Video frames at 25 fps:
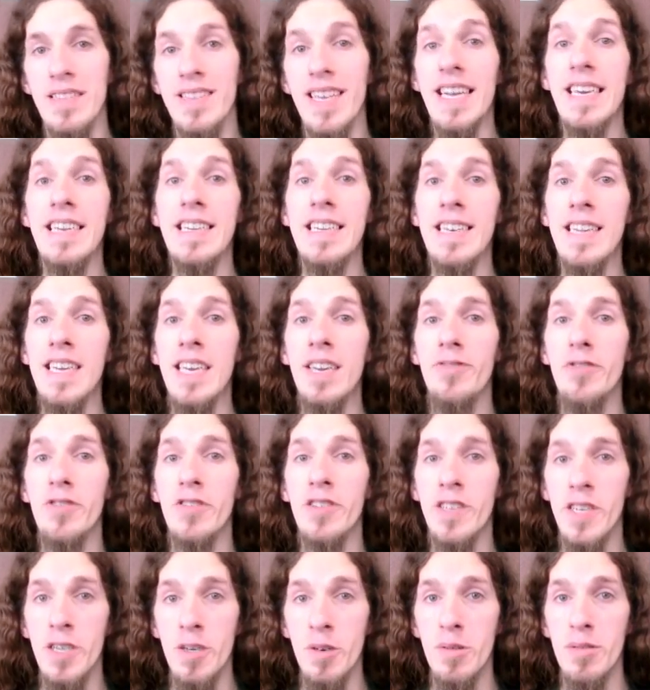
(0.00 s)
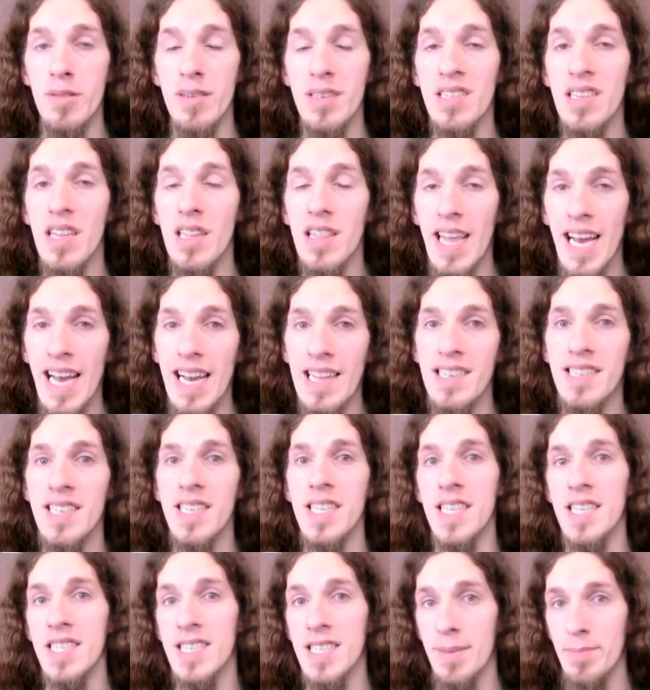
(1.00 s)
Decadent Evil 2 is the last
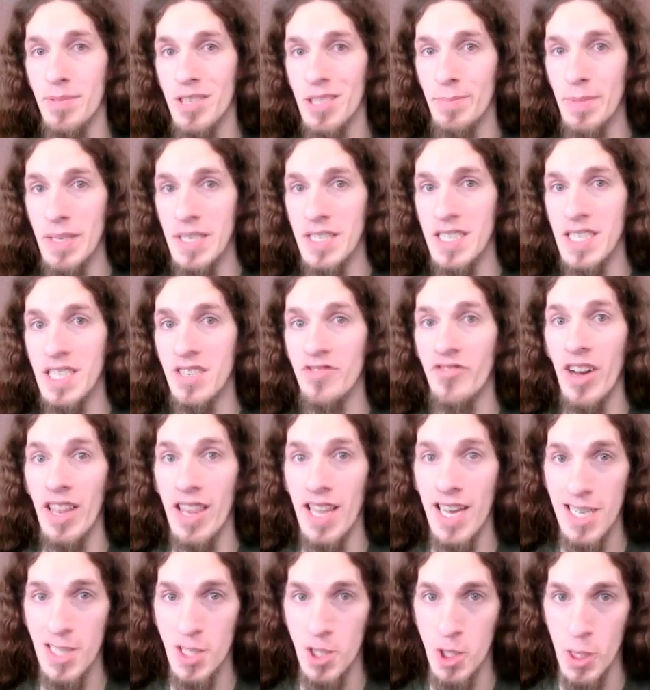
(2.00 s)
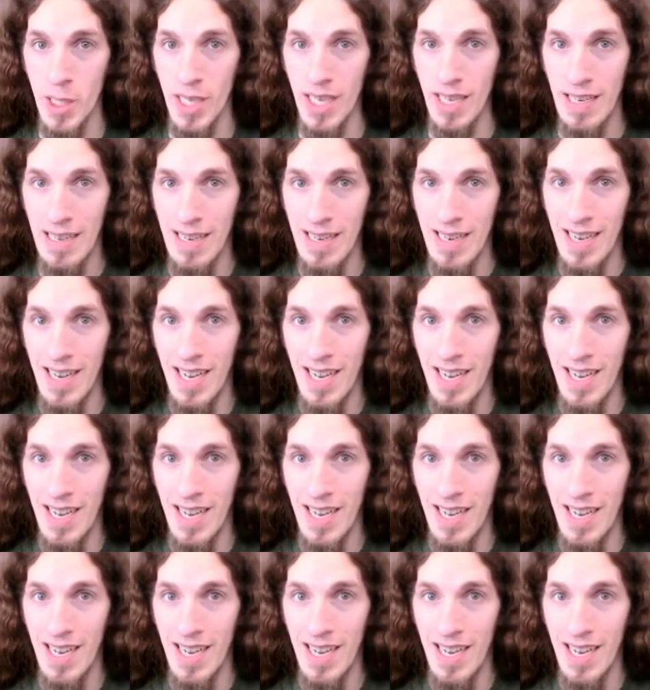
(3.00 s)
in the subspecies phylogeny.